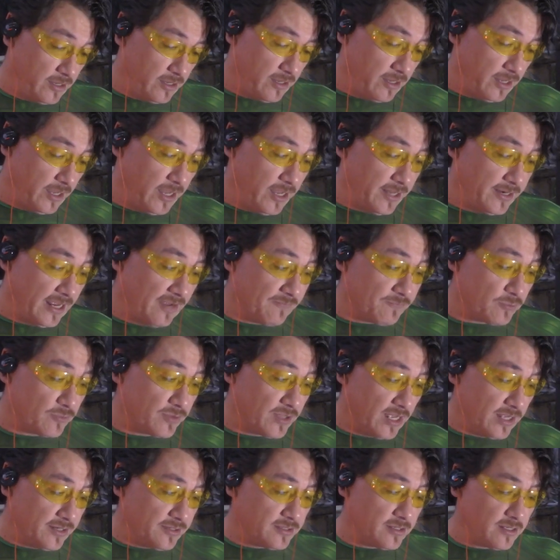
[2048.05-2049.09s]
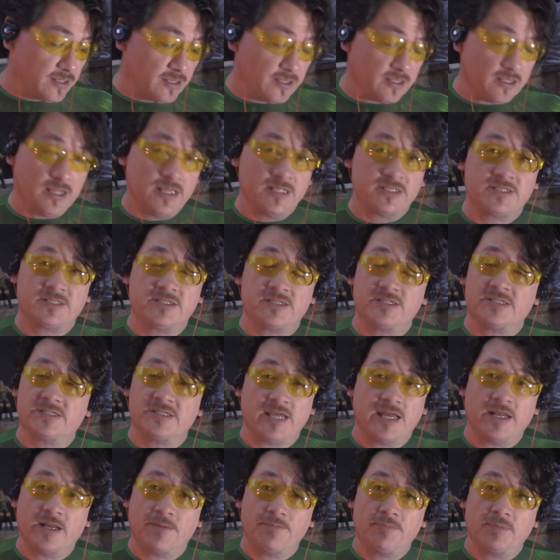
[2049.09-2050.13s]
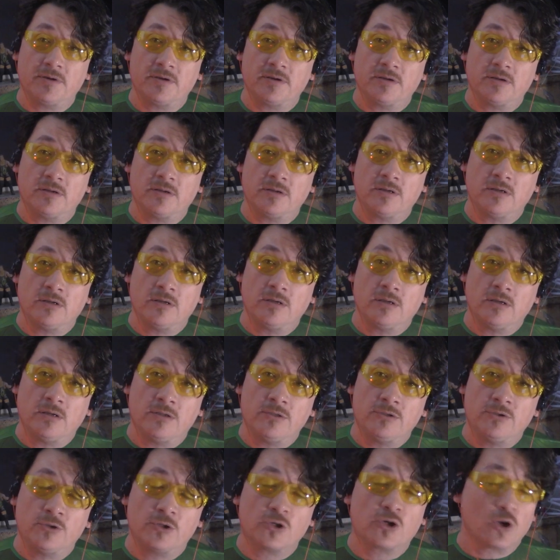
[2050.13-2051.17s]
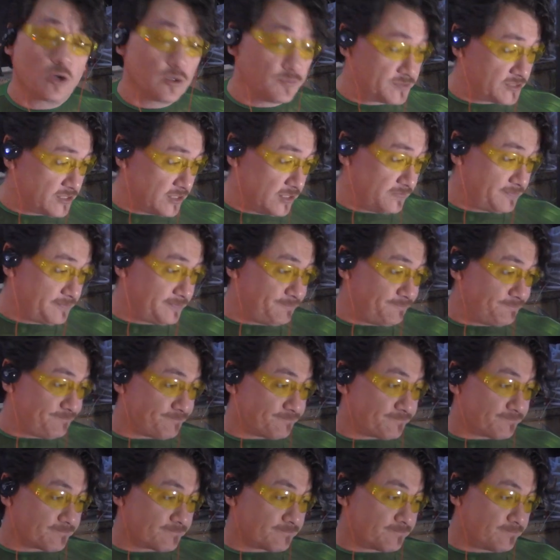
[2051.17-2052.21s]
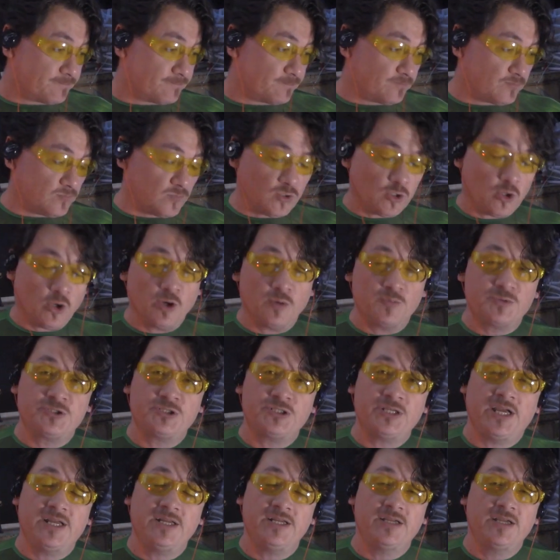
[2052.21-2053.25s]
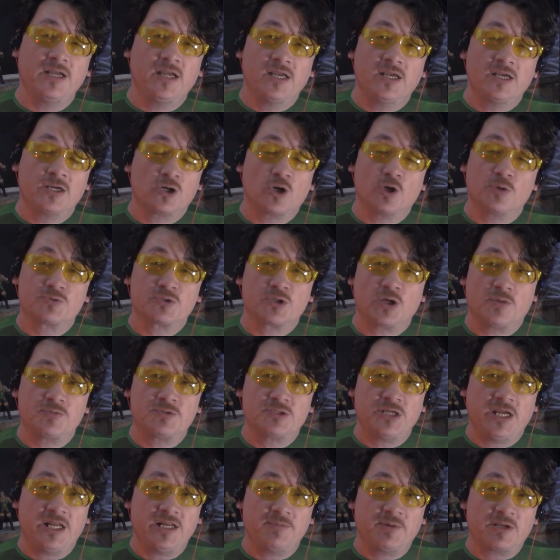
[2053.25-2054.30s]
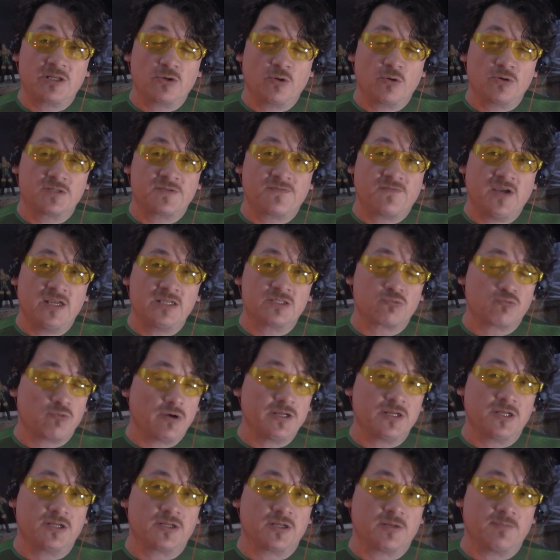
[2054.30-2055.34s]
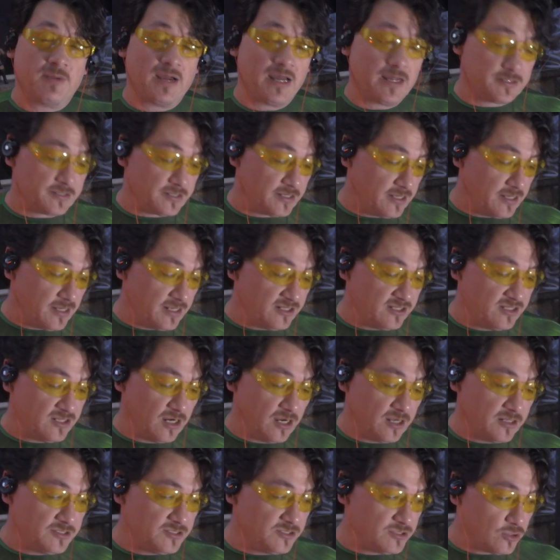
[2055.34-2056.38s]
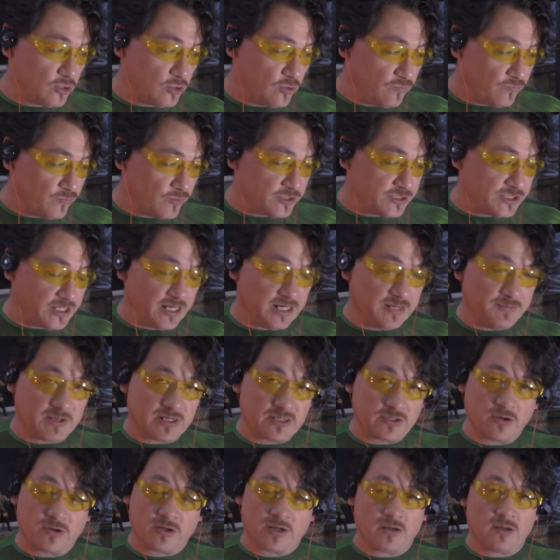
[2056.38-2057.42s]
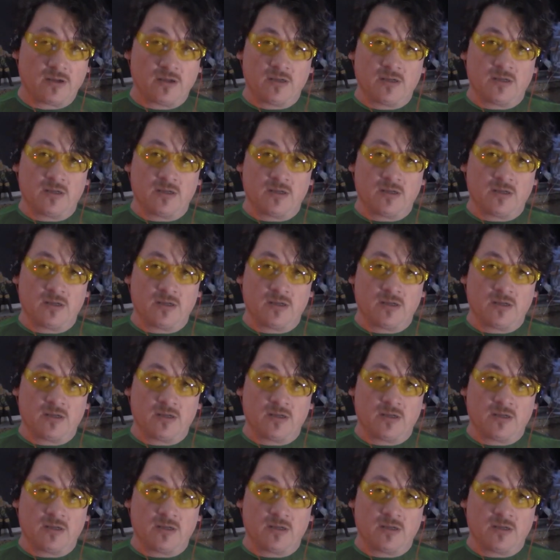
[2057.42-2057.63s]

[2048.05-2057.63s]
And after that, it's the setup to the curb stomp. Curb stomps JD McDonough's face right into the mat. Dunzo for JD McDonough.